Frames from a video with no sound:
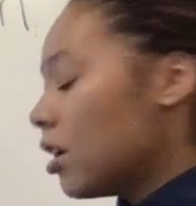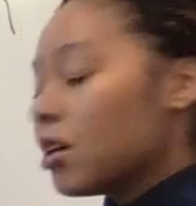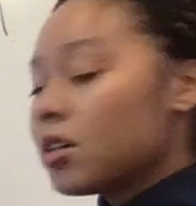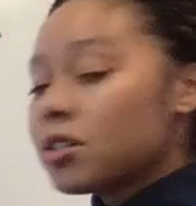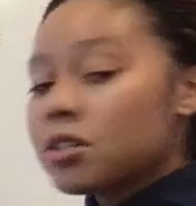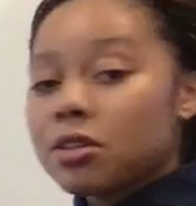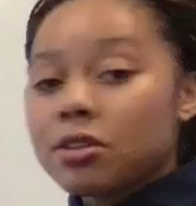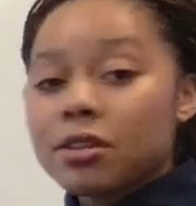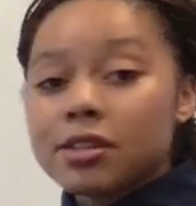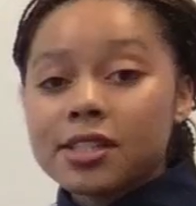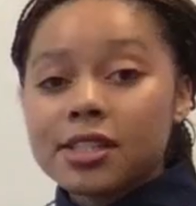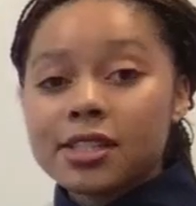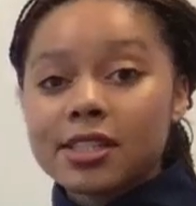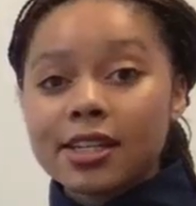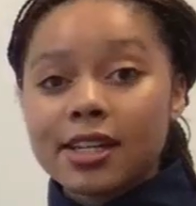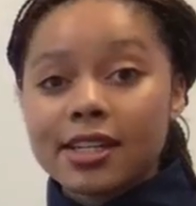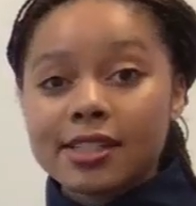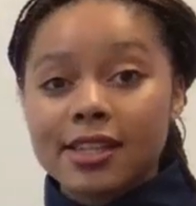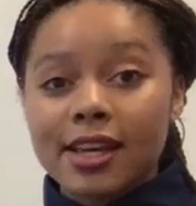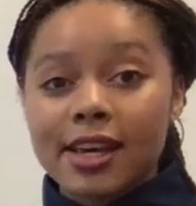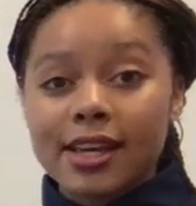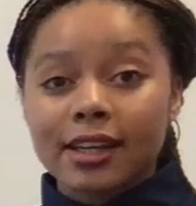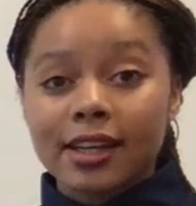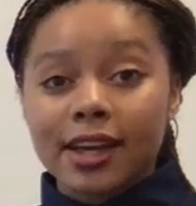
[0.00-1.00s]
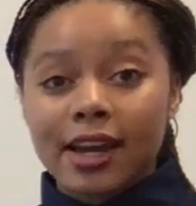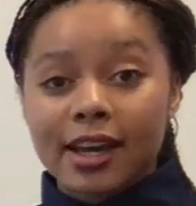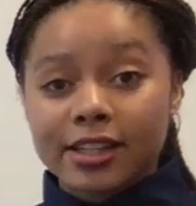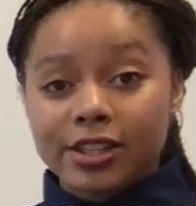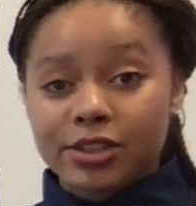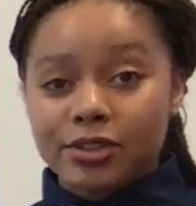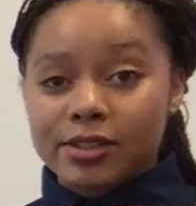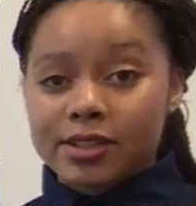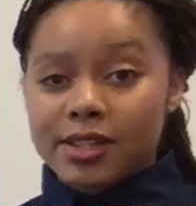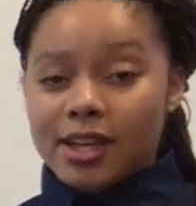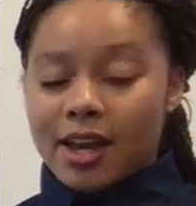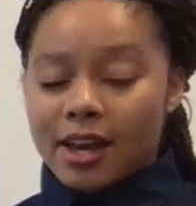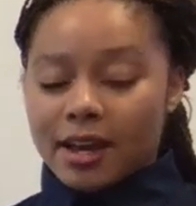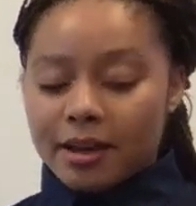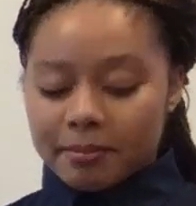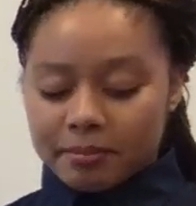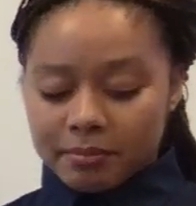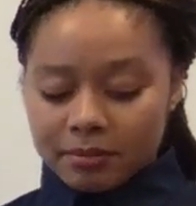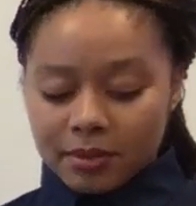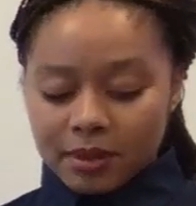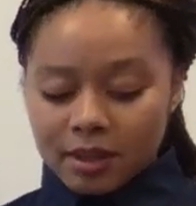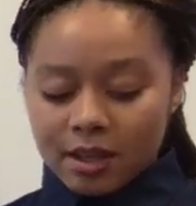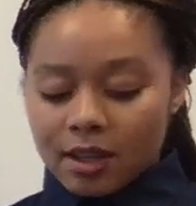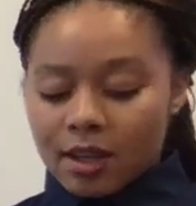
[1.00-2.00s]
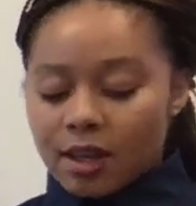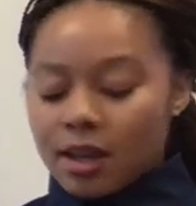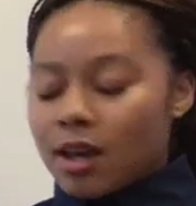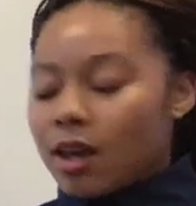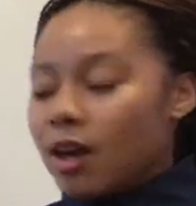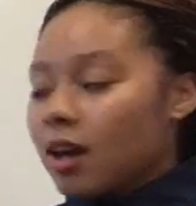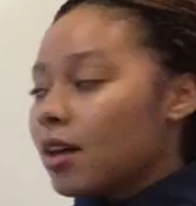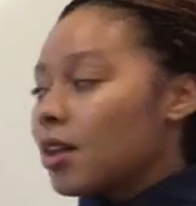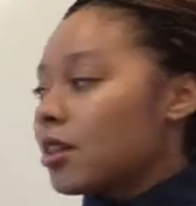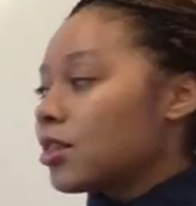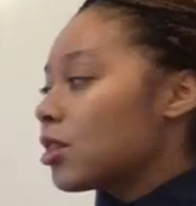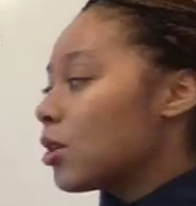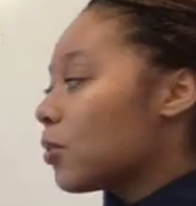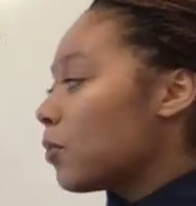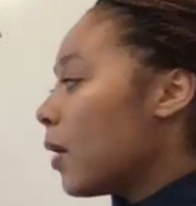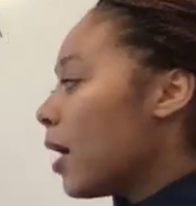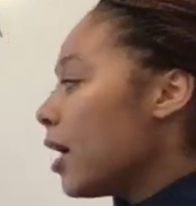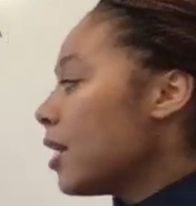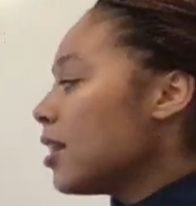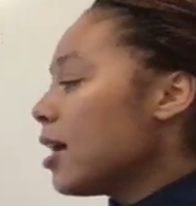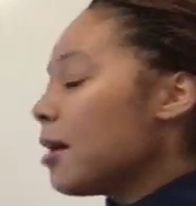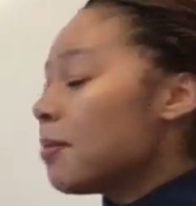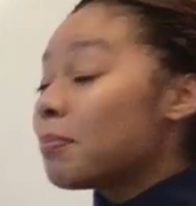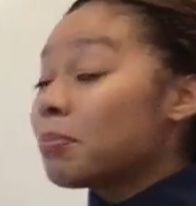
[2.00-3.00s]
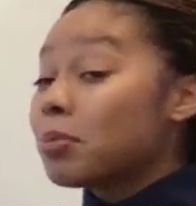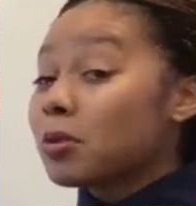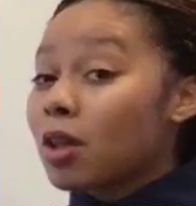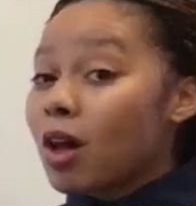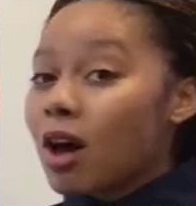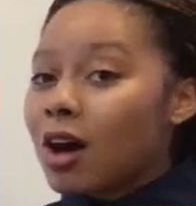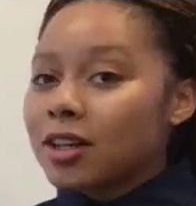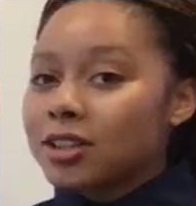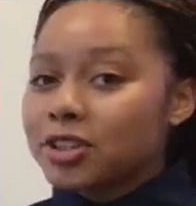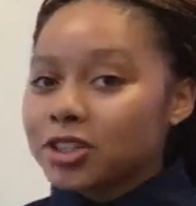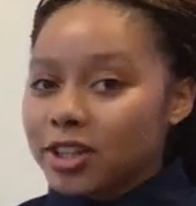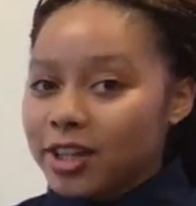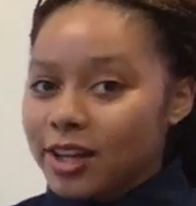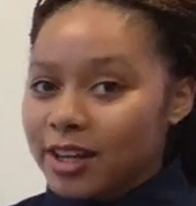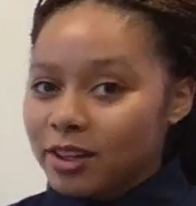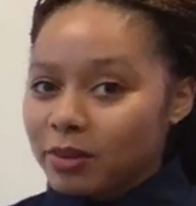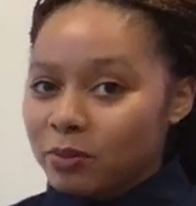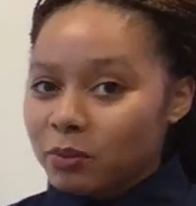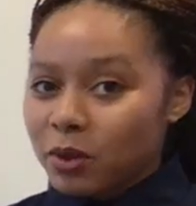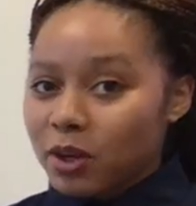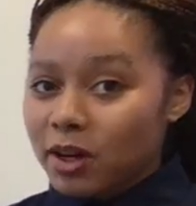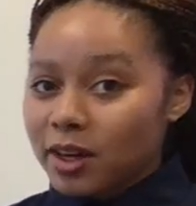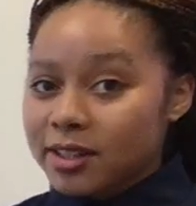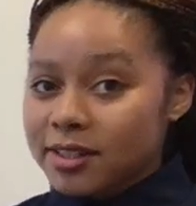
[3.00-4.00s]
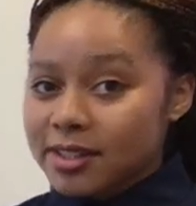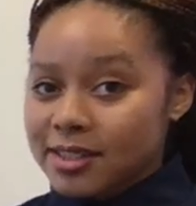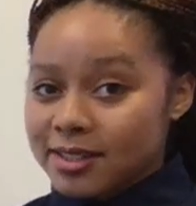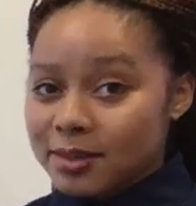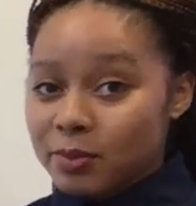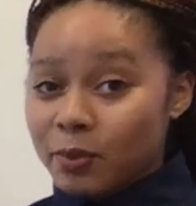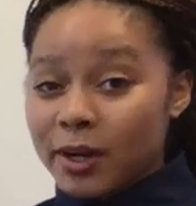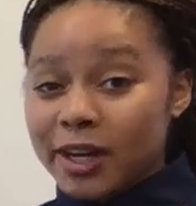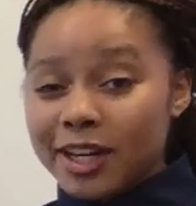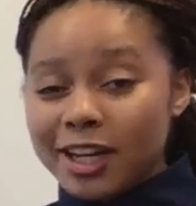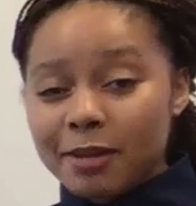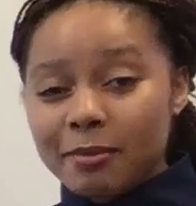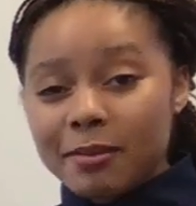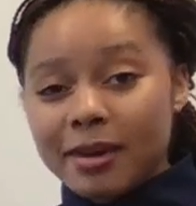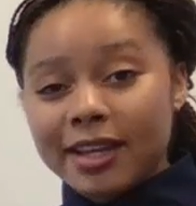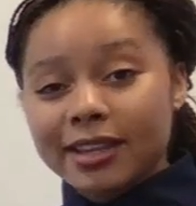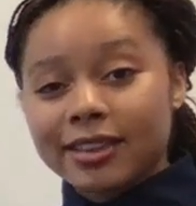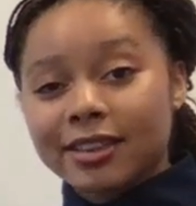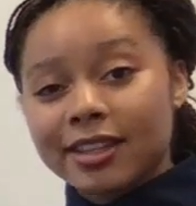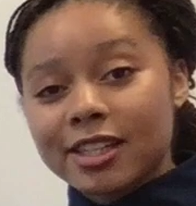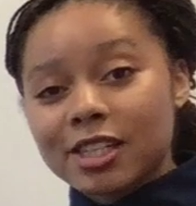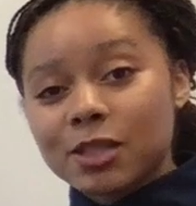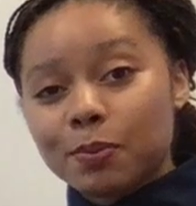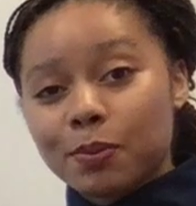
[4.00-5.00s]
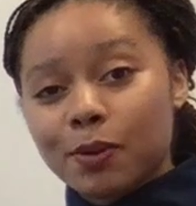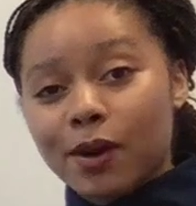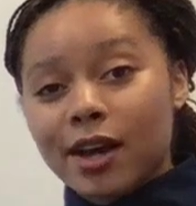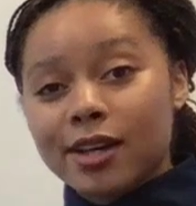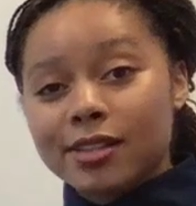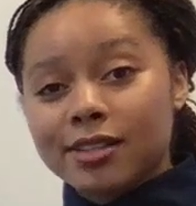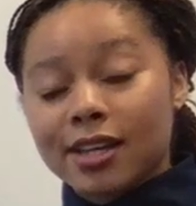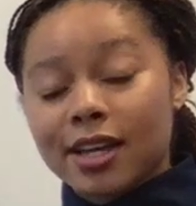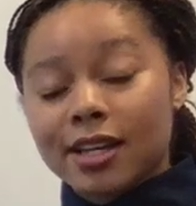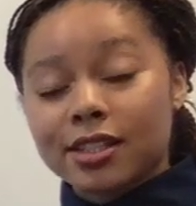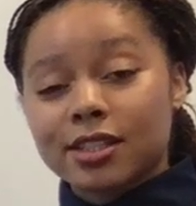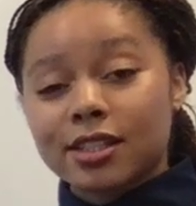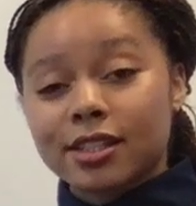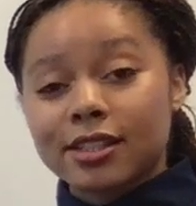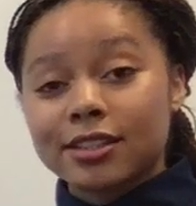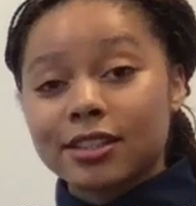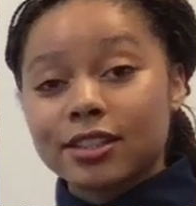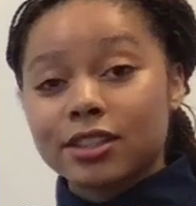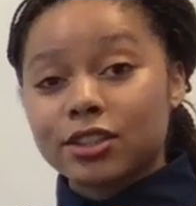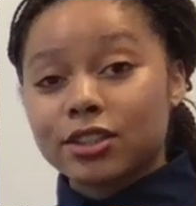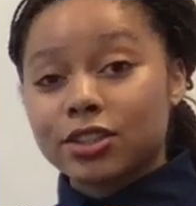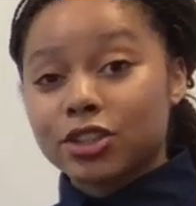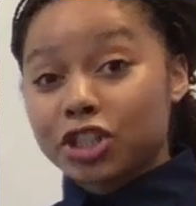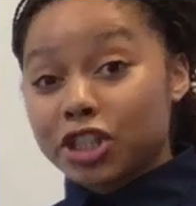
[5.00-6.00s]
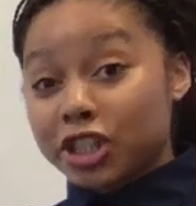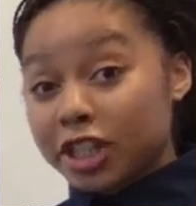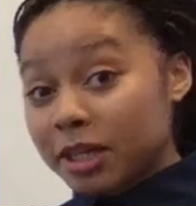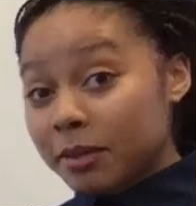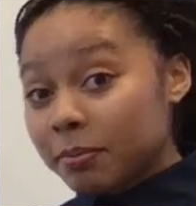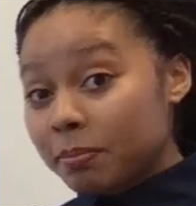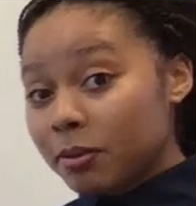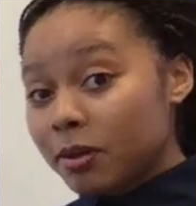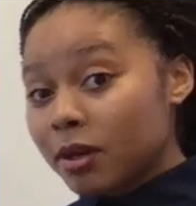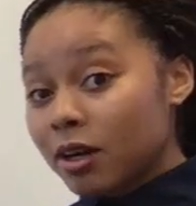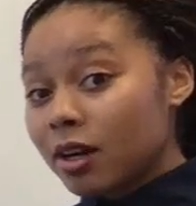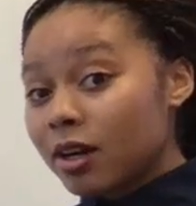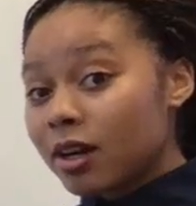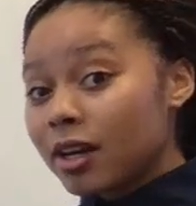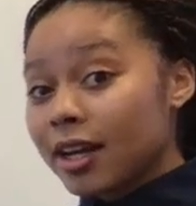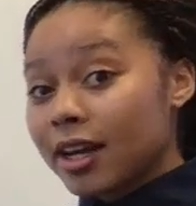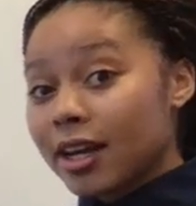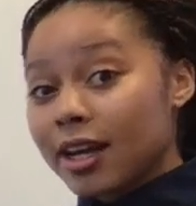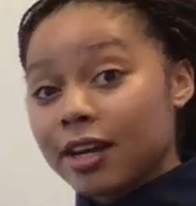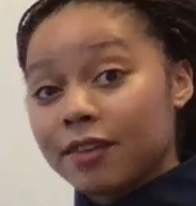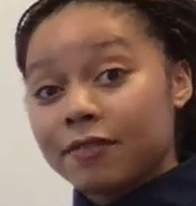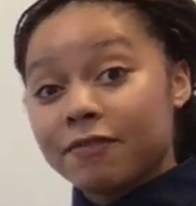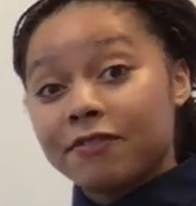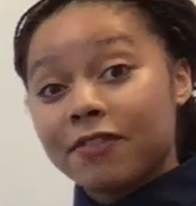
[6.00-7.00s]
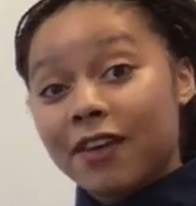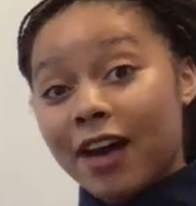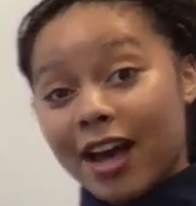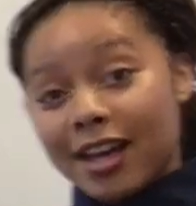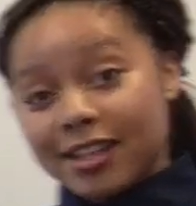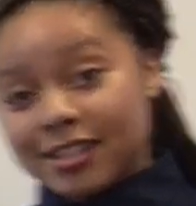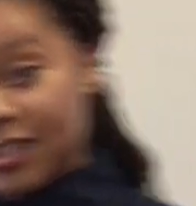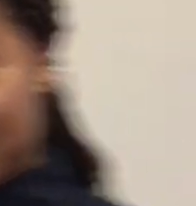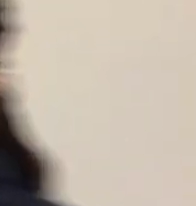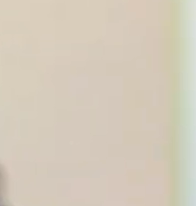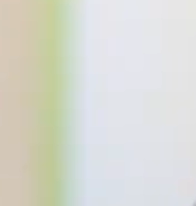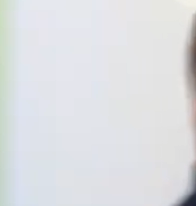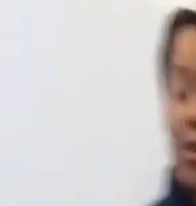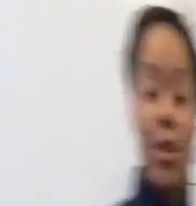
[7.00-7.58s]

So this is going to take extra time. The way that blockchain works is we're going to make this process cheaper and faster.